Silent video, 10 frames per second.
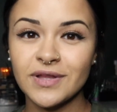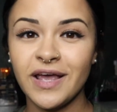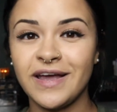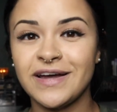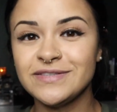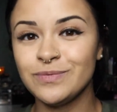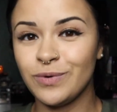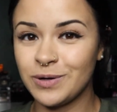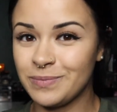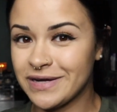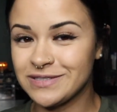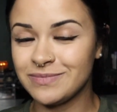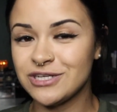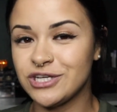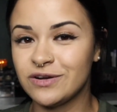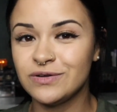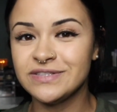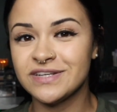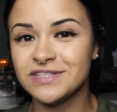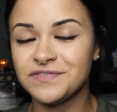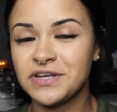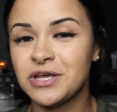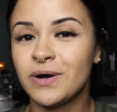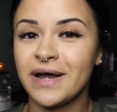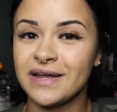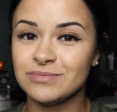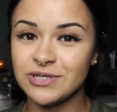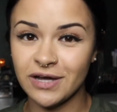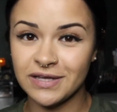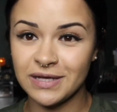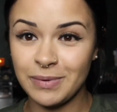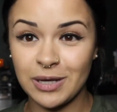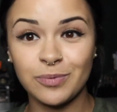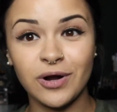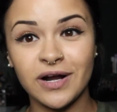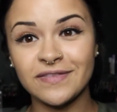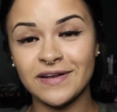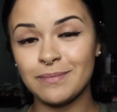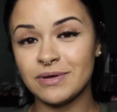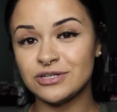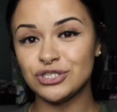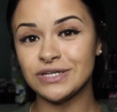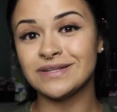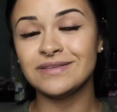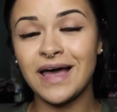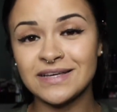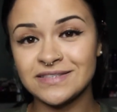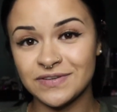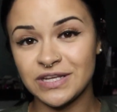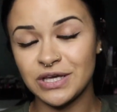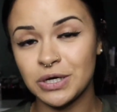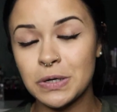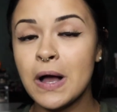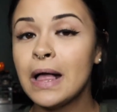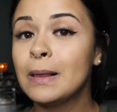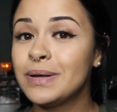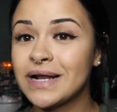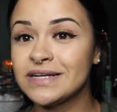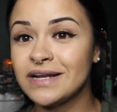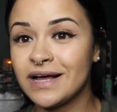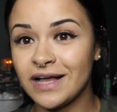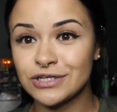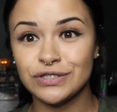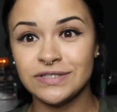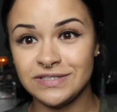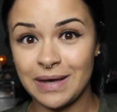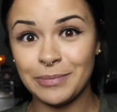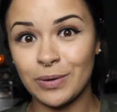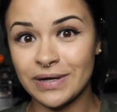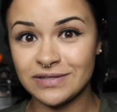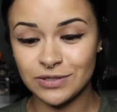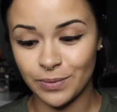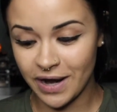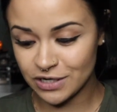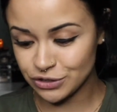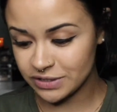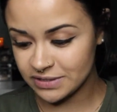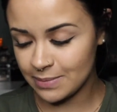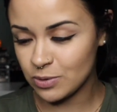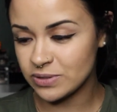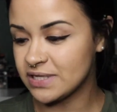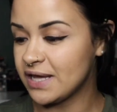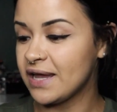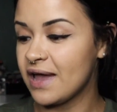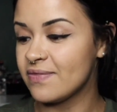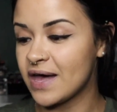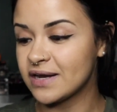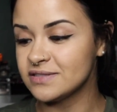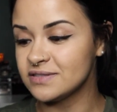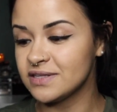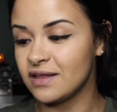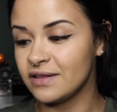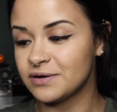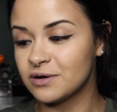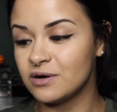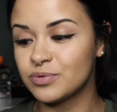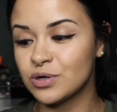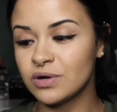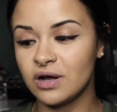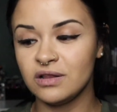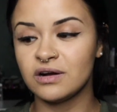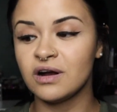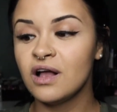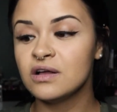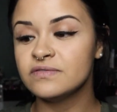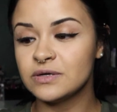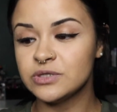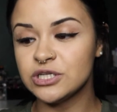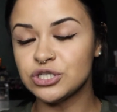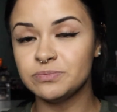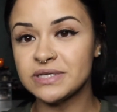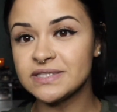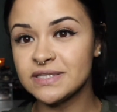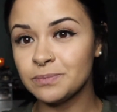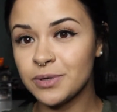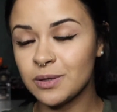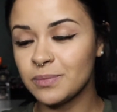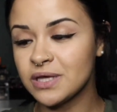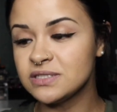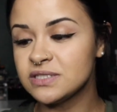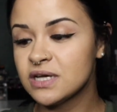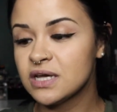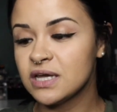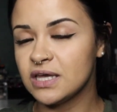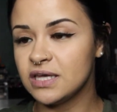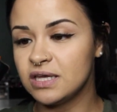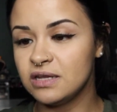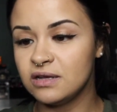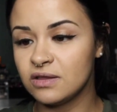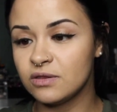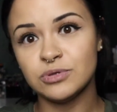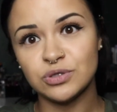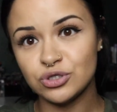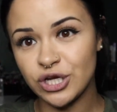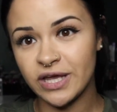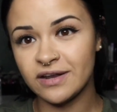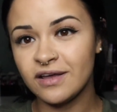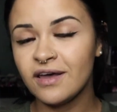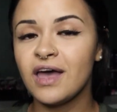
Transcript: Hey guys, welcome back to my channel. In today's video I am talking about a product that I mentioned last video, but I did not actually demo it. So we're actually going to demo it today, and that is the LA Girl Pro Color Foundation Mixing Pigment in the blue shade.